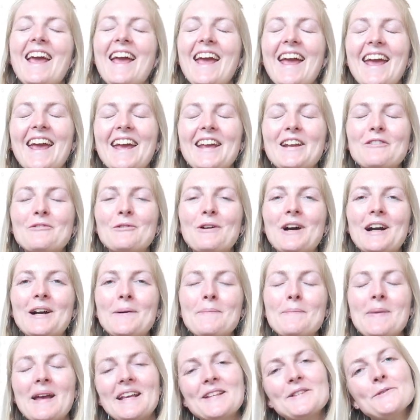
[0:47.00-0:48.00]
and
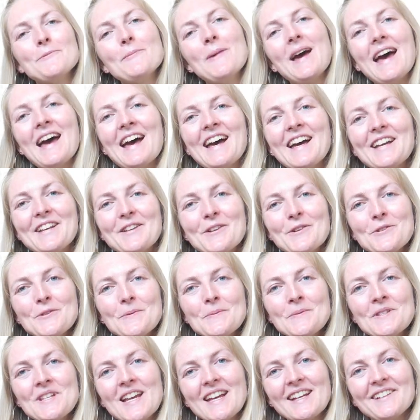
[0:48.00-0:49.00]
welcome back to my
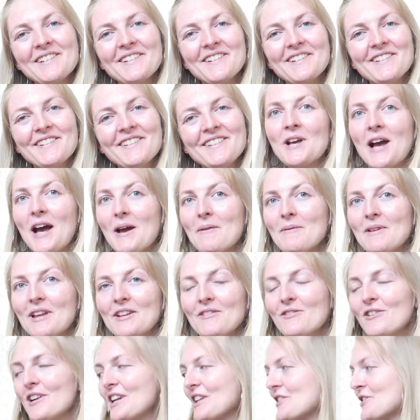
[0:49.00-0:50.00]
YouTube channel. So I'm
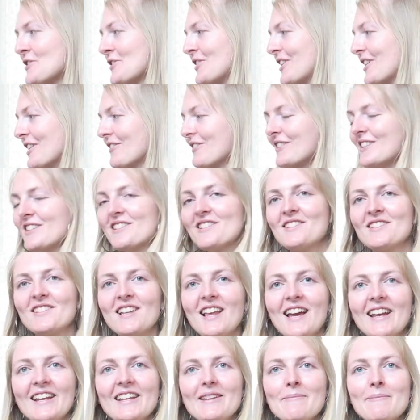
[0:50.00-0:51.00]
not really sure if this is
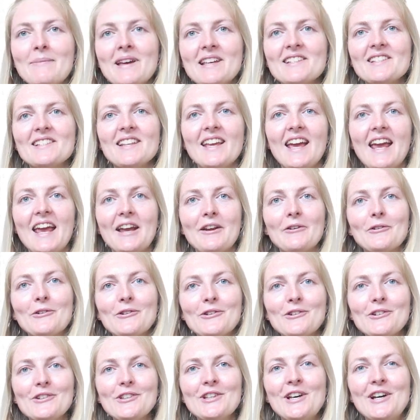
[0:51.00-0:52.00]
like the best
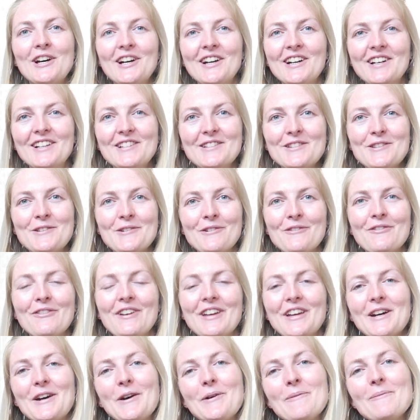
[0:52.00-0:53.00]
angle to
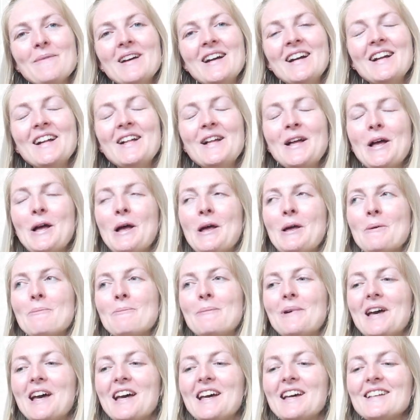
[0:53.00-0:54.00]
film,
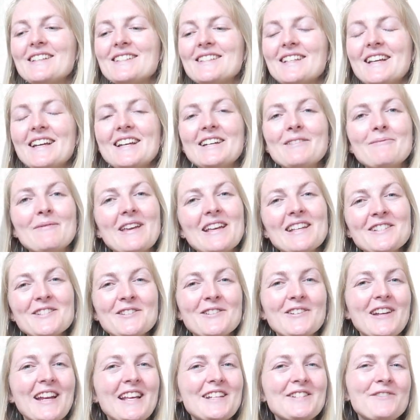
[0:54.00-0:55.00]
but
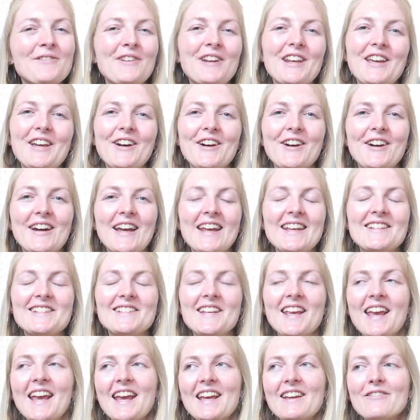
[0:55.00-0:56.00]
yes, today's video
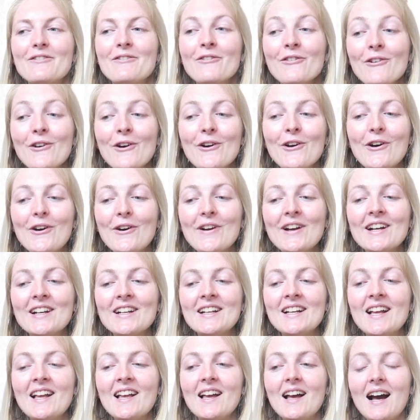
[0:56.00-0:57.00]
is a vlog.
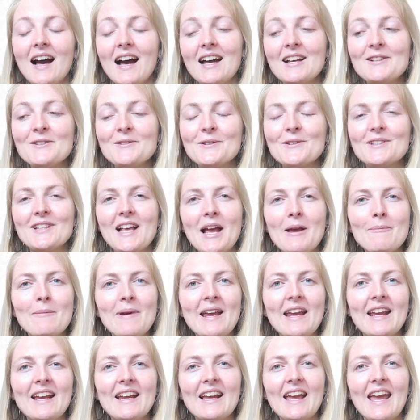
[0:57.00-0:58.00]
I thought I'd
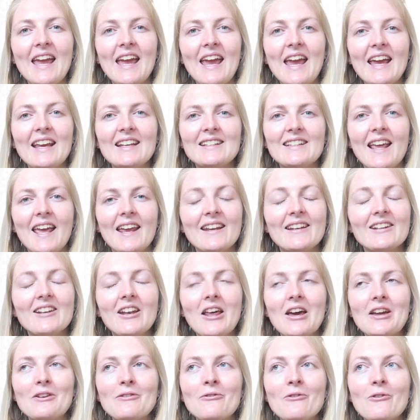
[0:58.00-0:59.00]
make a day in the
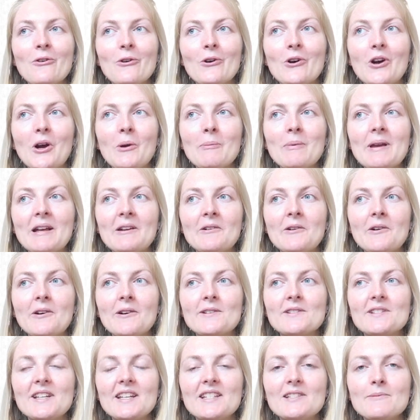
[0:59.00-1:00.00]
life vlog
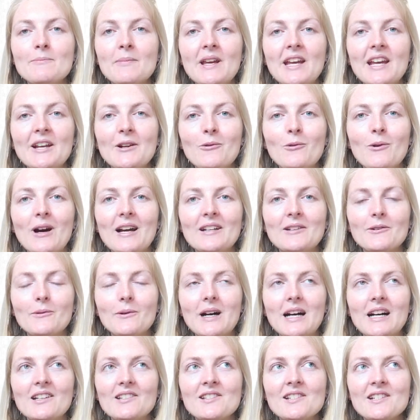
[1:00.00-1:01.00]
because it's been quite a
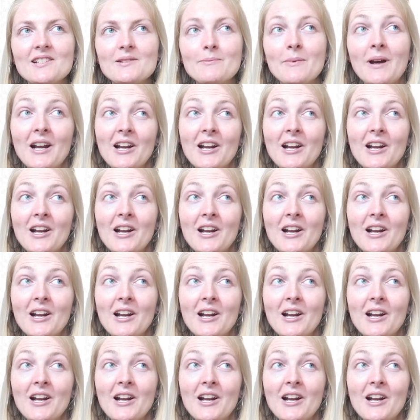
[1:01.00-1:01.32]
while since